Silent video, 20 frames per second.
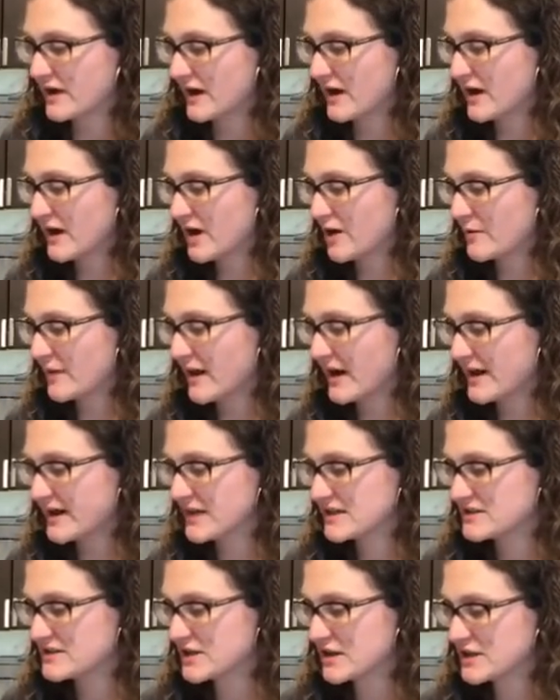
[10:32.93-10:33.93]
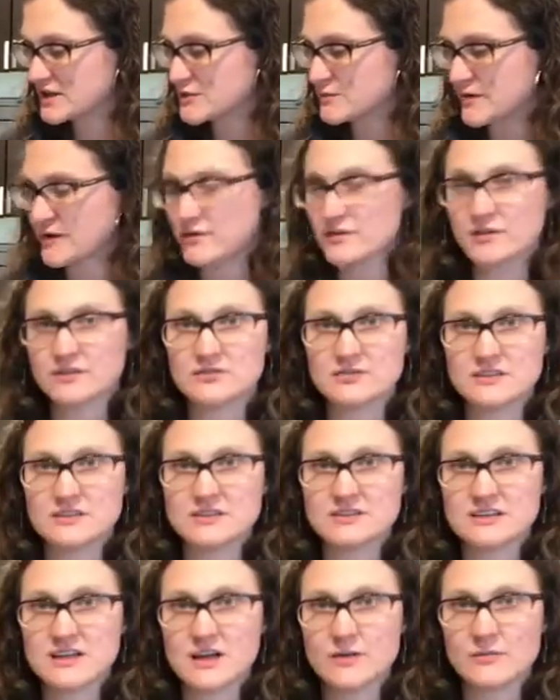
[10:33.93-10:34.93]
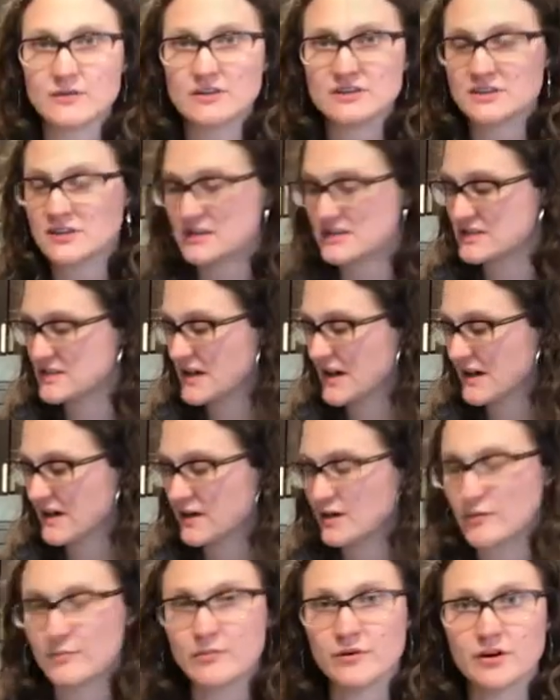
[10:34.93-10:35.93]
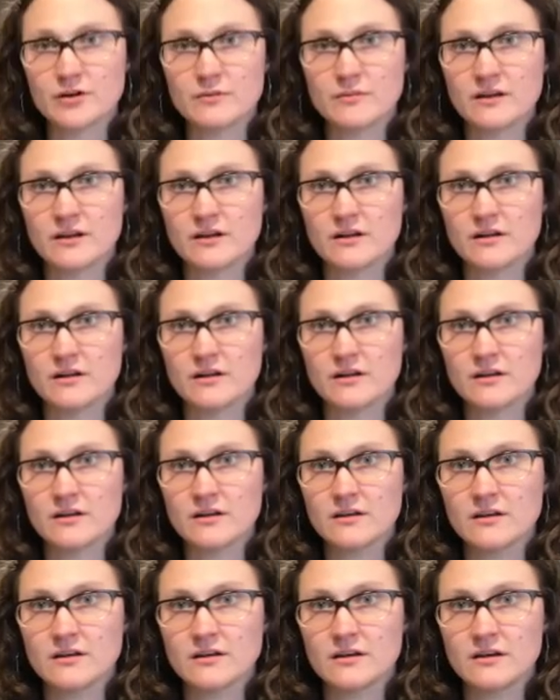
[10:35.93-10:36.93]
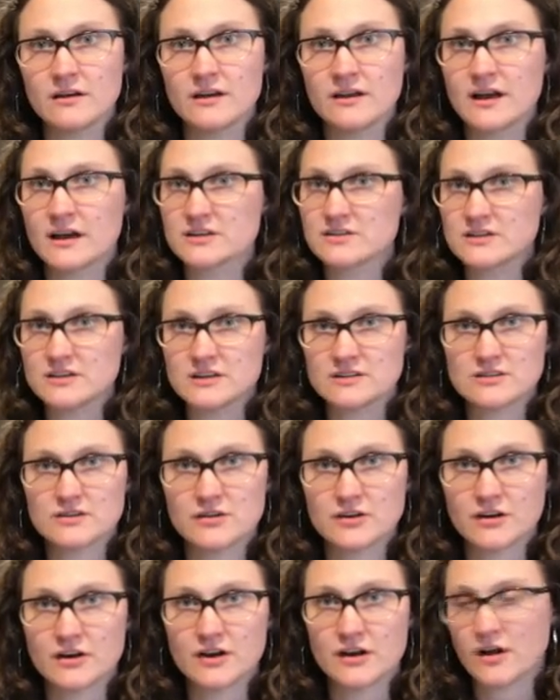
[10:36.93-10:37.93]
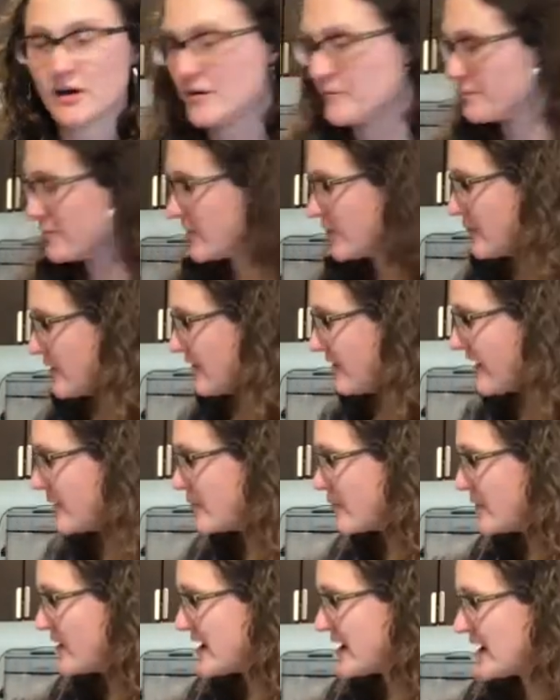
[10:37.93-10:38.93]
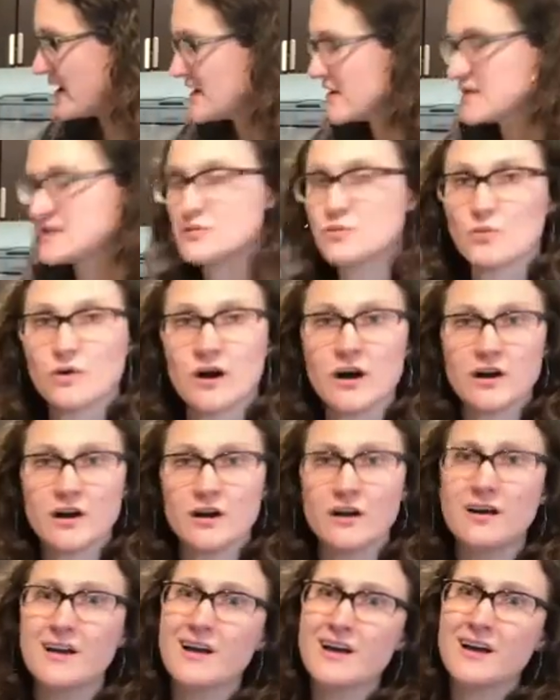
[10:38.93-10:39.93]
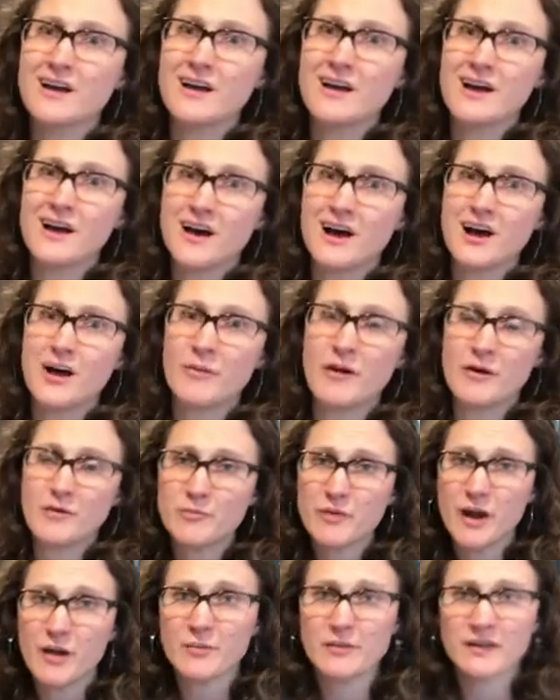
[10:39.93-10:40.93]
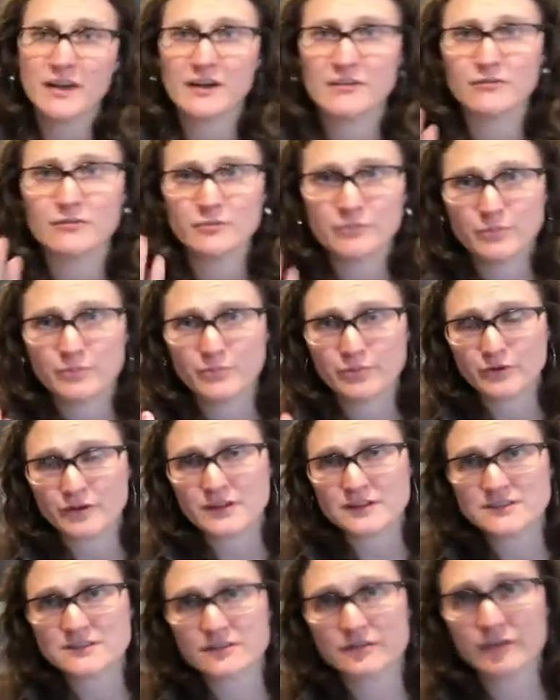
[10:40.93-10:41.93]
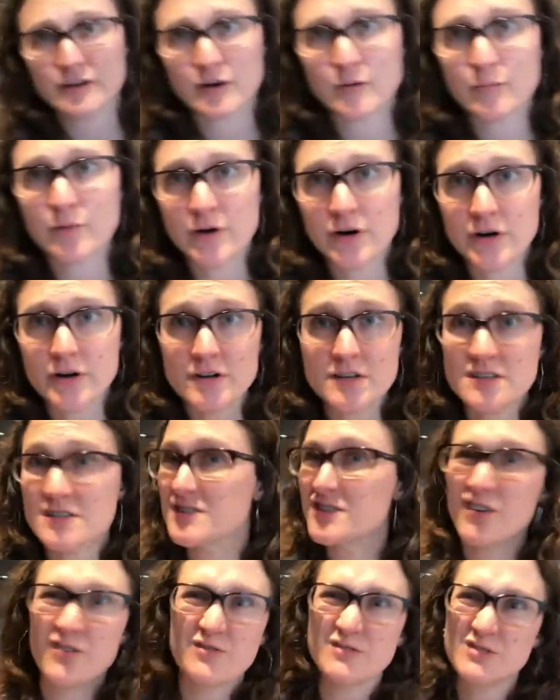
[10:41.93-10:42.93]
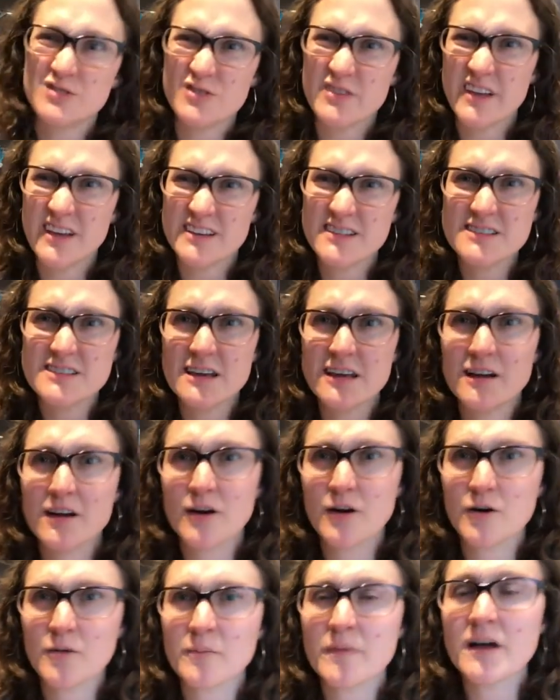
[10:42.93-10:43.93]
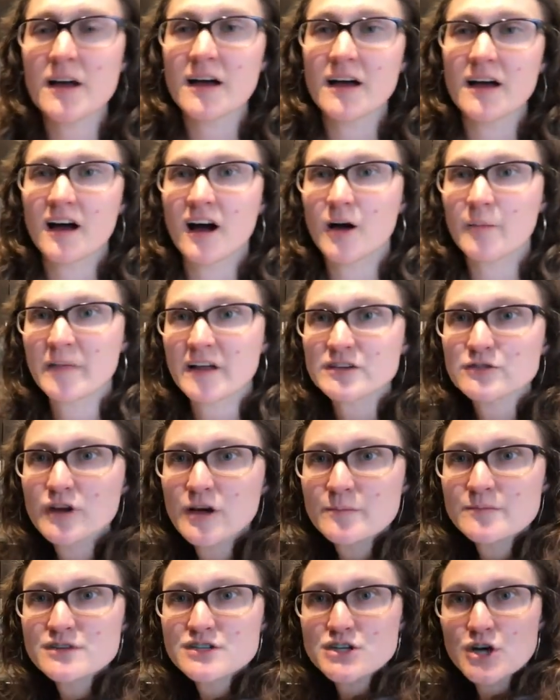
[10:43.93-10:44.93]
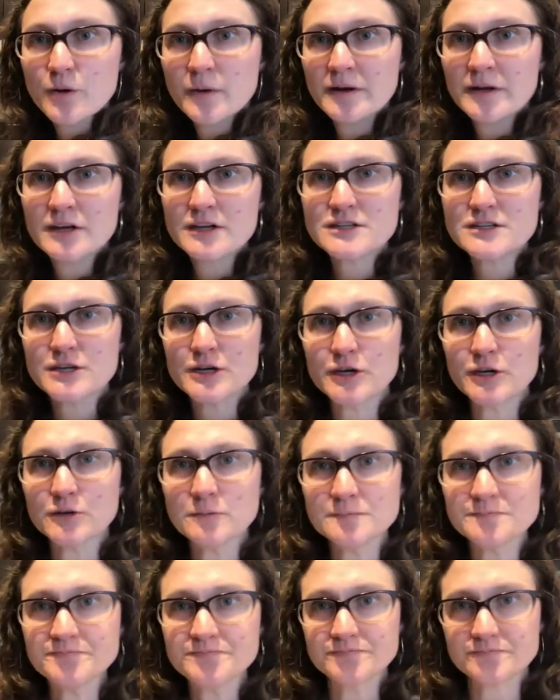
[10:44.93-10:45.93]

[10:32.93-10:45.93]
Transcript: I can touch my grilled cheese sandwich and it's not going to burn me at all. It actually doesn't hurt at all. But if I put my hand in this water, I would probably have pretty severe burns. Don't do this at home. That's why I'm showing it to you,